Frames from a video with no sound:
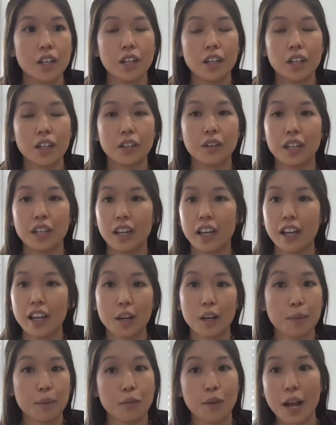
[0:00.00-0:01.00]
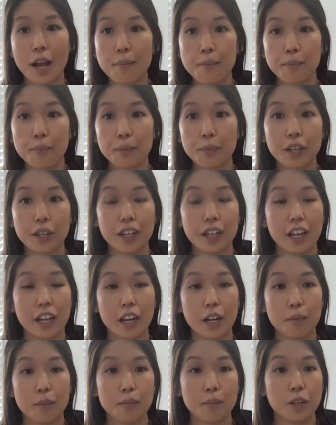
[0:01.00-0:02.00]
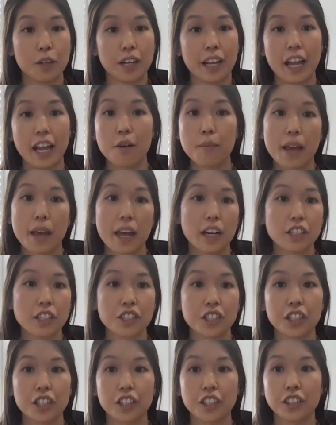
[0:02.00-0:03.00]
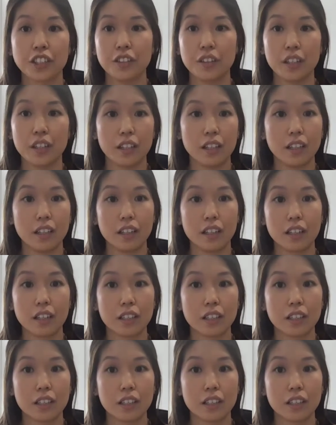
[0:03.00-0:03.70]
You can hit up a rep, you can hit up your account manager, you can